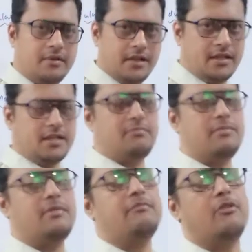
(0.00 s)
DC
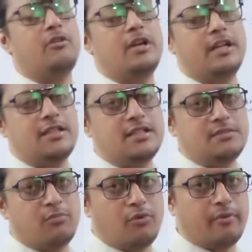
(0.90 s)
beam voltage is
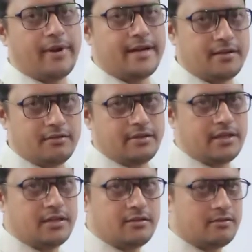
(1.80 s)
provided to it.
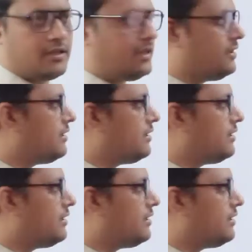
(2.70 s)
Okay,